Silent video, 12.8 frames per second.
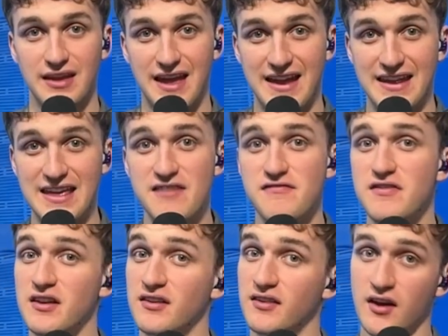and if
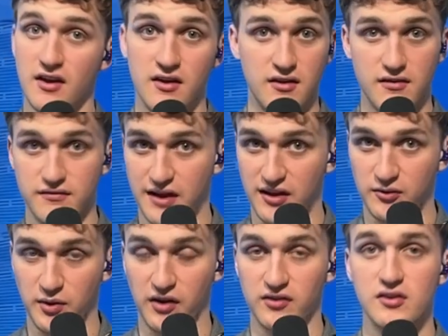it is vice
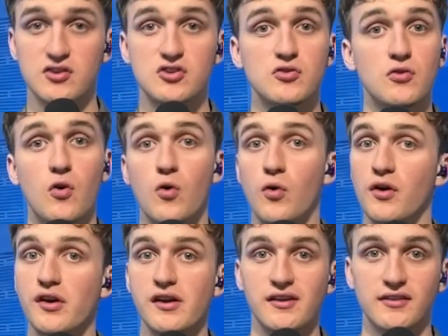presidential
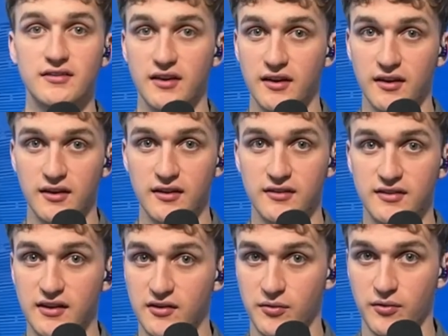or it is
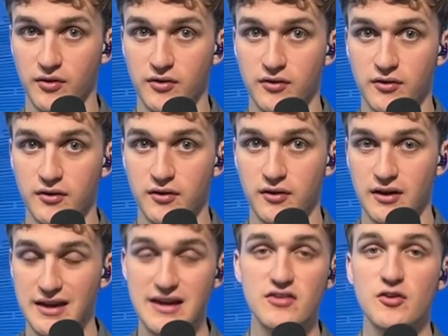senatorial,
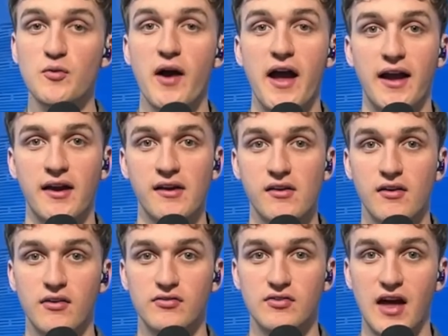either way,
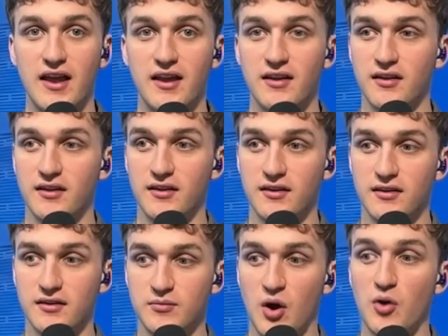that
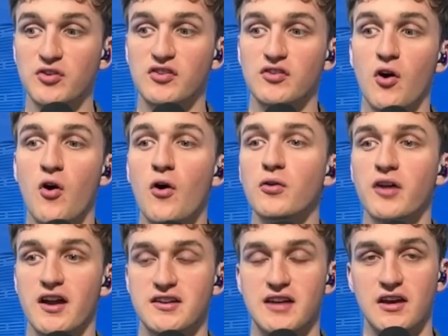poses a whole
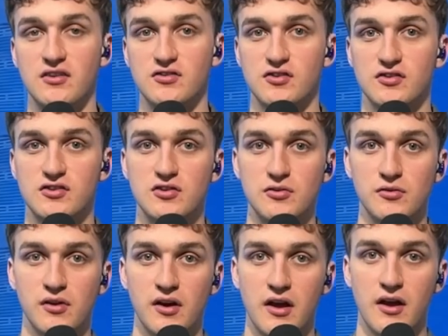lot of danger
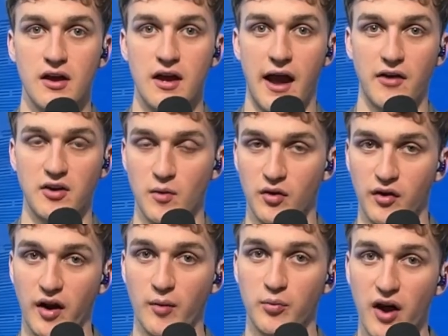to our
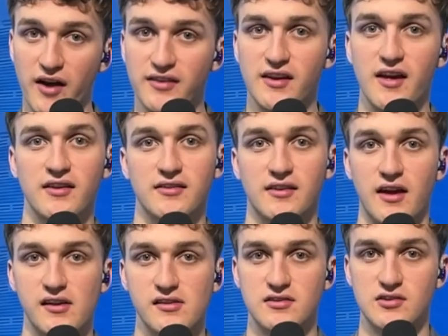democratic process
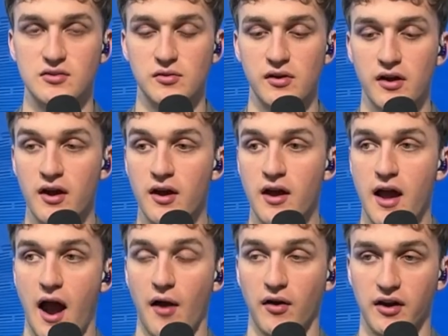and to
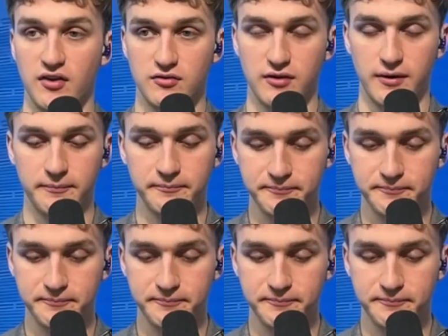our country.